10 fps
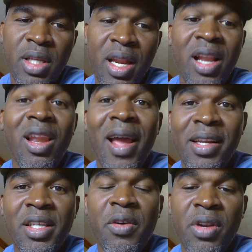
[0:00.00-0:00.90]
and I
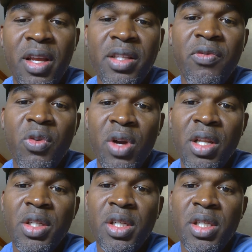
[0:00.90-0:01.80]
liked hearing that, a
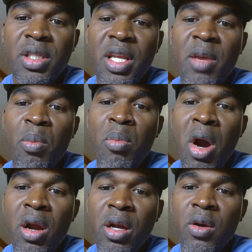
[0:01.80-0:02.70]
virologist named
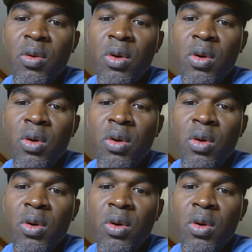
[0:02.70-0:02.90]
Marc